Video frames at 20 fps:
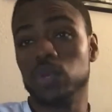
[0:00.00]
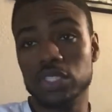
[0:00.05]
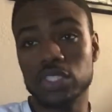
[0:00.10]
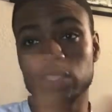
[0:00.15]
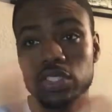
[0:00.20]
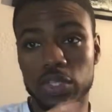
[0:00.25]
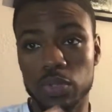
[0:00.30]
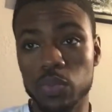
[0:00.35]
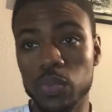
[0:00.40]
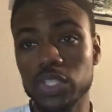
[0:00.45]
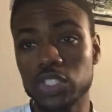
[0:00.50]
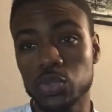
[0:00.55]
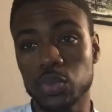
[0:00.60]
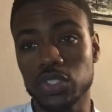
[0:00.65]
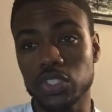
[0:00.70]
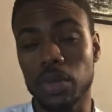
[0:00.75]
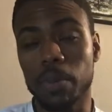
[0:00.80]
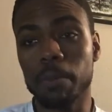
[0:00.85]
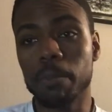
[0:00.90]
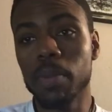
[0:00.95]
which
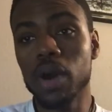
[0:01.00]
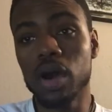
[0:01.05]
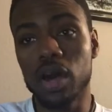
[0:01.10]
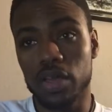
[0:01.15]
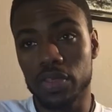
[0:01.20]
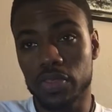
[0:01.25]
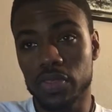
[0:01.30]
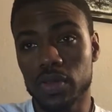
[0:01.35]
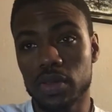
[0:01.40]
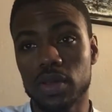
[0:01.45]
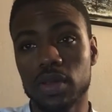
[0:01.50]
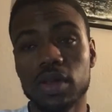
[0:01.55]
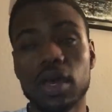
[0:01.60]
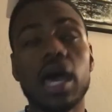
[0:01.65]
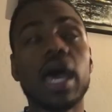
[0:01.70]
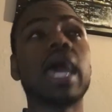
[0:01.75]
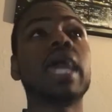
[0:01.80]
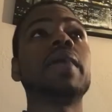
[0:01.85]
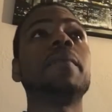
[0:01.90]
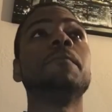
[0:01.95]
was a month
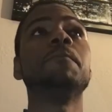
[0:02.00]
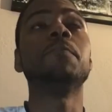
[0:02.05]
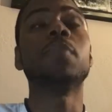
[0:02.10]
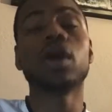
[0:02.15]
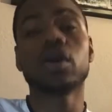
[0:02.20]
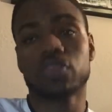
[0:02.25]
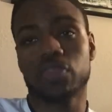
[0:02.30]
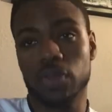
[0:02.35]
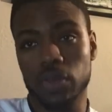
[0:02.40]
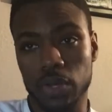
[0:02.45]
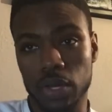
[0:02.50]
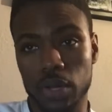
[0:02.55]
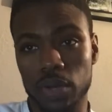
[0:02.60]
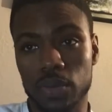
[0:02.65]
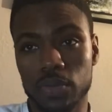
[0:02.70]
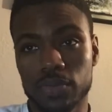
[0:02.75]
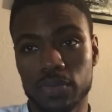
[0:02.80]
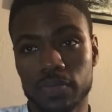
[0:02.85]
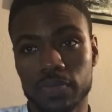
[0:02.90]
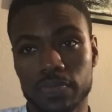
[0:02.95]
ago,
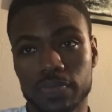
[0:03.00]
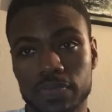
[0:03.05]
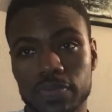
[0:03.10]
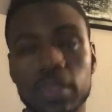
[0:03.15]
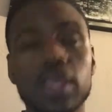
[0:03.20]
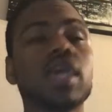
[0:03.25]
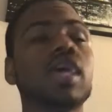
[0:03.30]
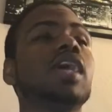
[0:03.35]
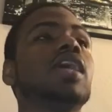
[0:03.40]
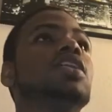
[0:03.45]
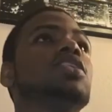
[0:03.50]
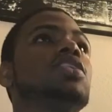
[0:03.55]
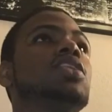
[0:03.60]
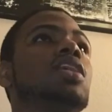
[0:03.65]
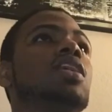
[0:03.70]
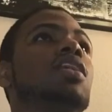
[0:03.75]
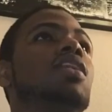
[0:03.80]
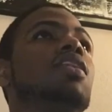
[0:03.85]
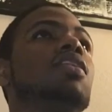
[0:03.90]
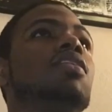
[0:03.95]

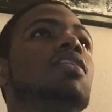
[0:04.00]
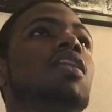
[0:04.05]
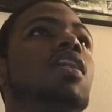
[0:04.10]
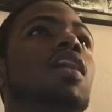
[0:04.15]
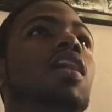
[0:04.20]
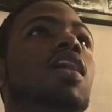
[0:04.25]
said